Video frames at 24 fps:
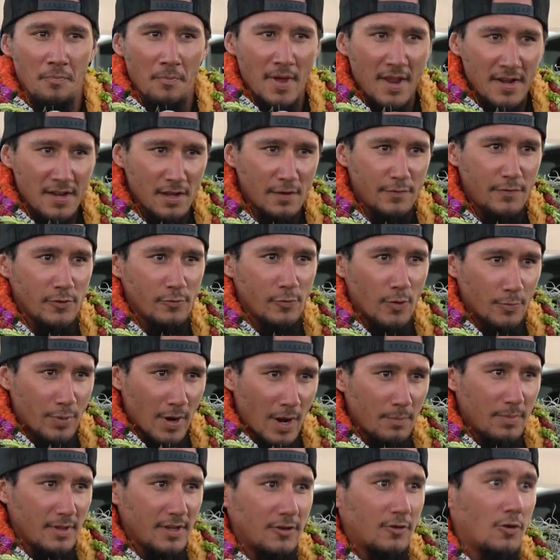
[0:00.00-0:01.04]
many of you will
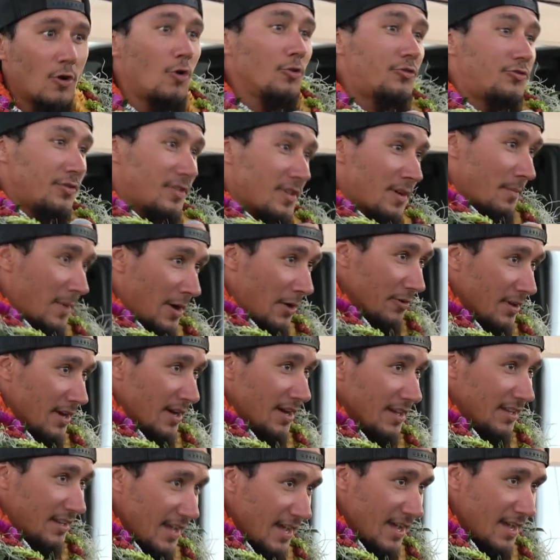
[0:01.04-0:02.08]
probably go to the Mauna
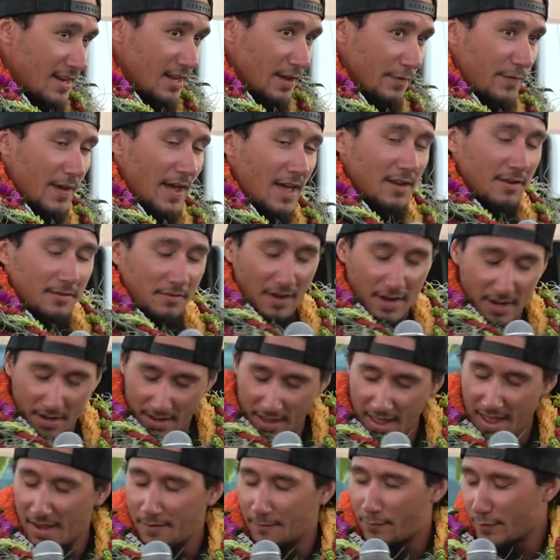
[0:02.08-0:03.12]
again if, and,
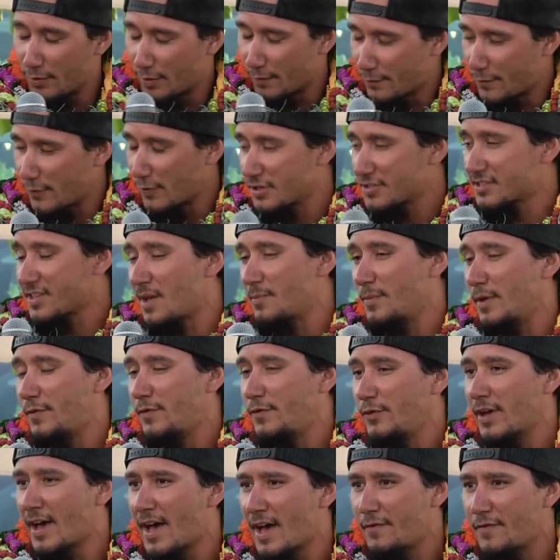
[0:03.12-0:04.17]
and for the first time if
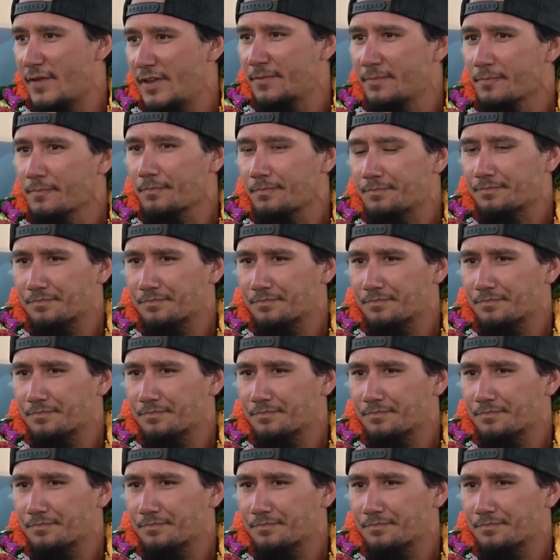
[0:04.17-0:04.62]
you haven't.